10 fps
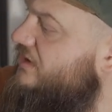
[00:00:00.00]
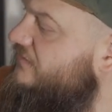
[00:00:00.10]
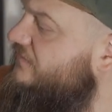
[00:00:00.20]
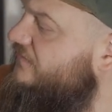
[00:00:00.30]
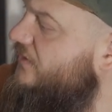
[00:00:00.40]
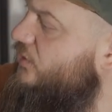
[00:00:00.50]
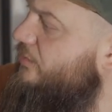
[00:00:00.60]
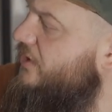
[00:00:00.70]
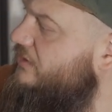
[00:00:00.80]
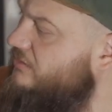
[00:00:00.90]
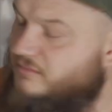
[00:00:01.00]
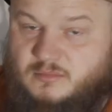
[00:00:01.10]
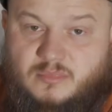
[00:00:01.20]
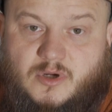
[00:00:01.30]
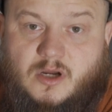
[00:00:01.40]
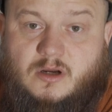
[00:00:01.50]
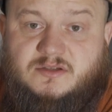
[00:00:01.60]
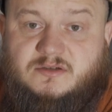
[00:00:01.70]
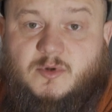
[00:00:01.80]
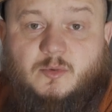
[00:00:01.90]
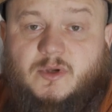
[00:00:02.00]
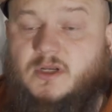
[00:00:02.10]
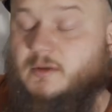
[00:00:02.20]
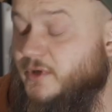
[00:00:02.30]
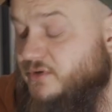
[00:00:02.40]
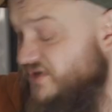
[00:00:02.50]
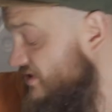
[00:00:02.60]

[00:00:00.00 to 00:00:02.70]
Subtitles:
foamy part, but we're going to be using